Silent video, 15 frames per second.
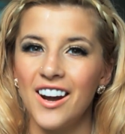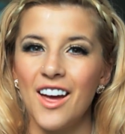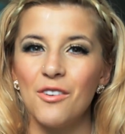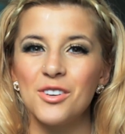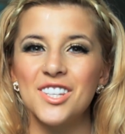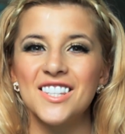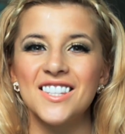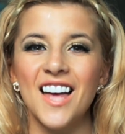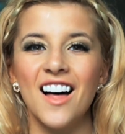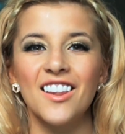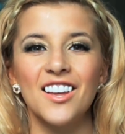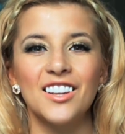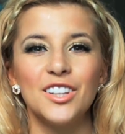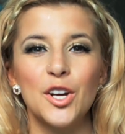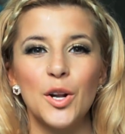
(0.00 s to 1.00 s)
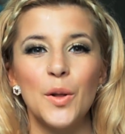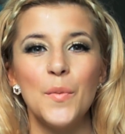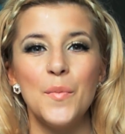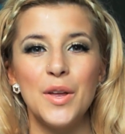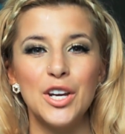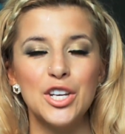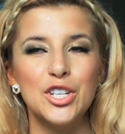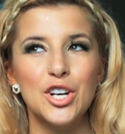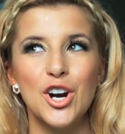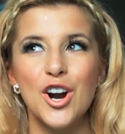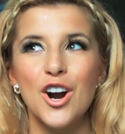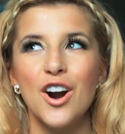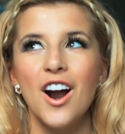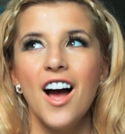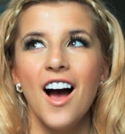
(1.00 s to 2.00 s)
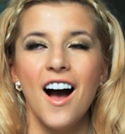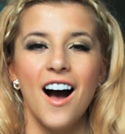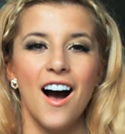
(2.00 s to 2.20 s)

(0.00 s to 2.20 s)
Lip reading: and I was selling little miniature